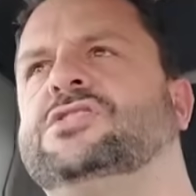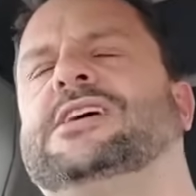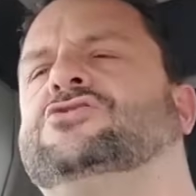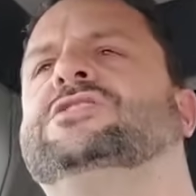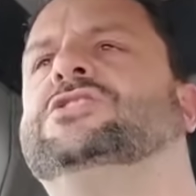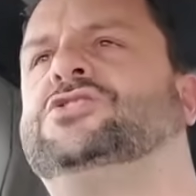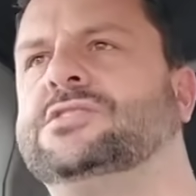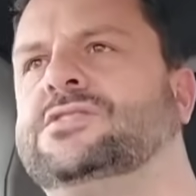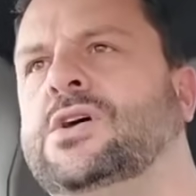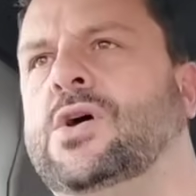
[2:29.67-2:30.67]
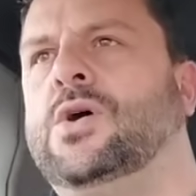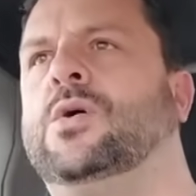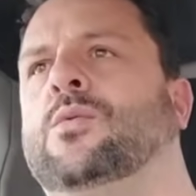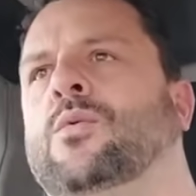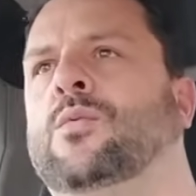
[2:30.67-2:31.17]
their traditions,
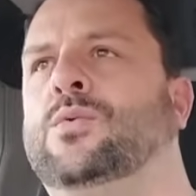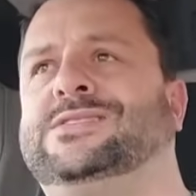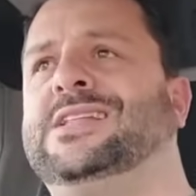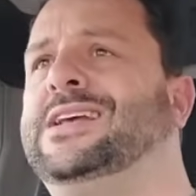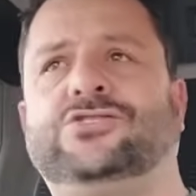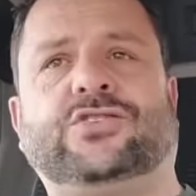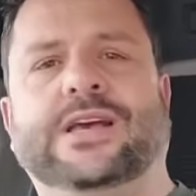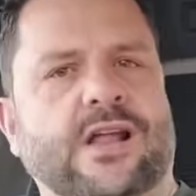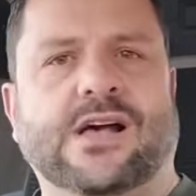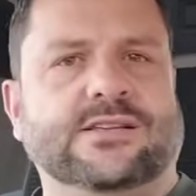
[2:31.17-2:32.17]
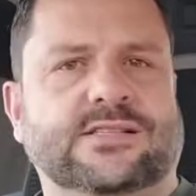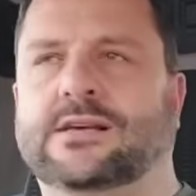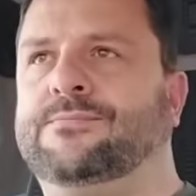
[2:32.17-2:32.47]
was literally an arse.